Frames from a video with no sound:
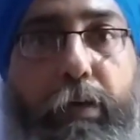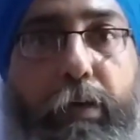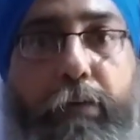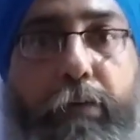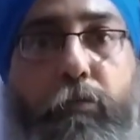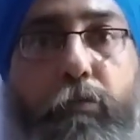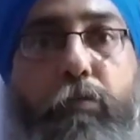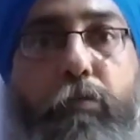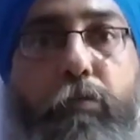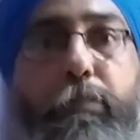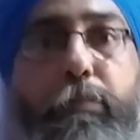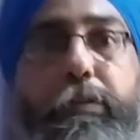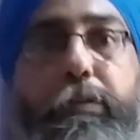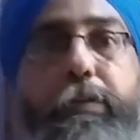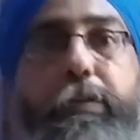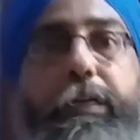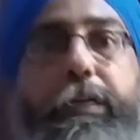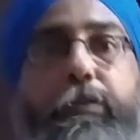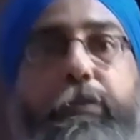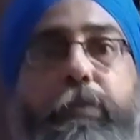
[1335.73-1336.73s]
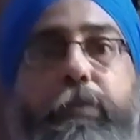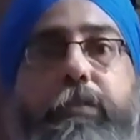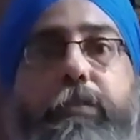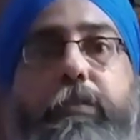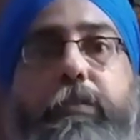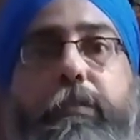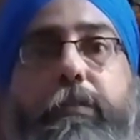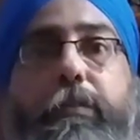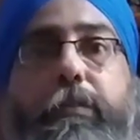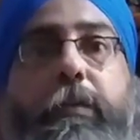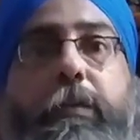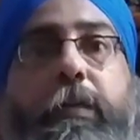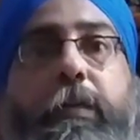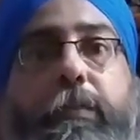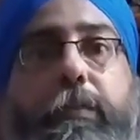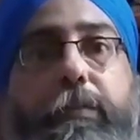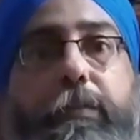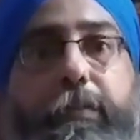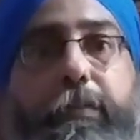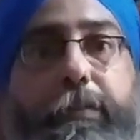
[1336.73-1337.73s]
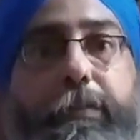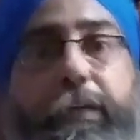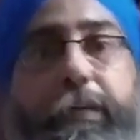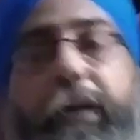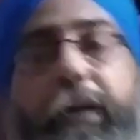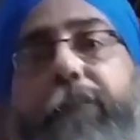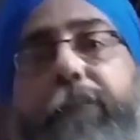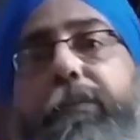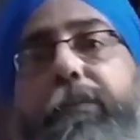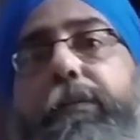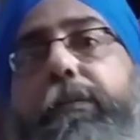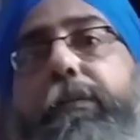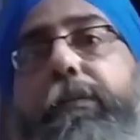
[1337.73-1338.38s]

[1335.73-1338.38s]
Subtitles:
and government try to assert, that they have